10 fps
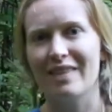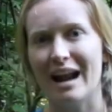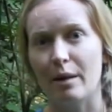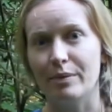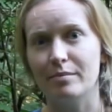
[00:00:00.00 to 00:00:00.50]

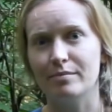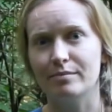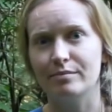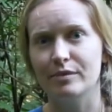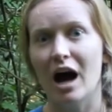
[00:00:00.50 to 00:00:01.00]
help them
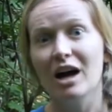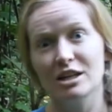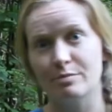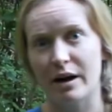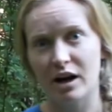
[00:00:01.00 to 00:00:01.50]

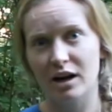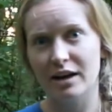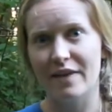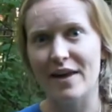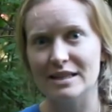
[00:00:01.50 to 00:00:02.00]
hunt better,
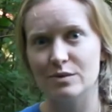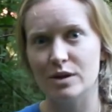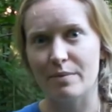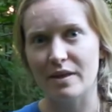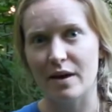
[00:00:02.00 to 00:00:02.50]
and that's
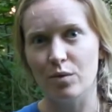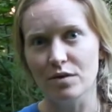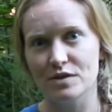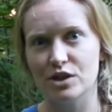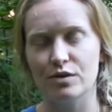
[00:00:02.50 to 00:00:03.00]
something that
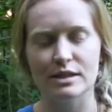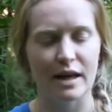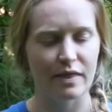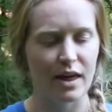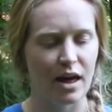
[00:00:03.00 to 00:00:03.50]
wolves do, is
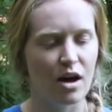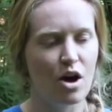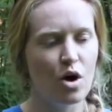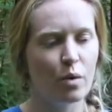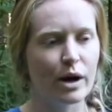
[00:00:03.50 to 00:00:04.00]
that they
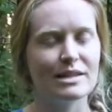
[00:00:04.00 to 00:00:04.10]
work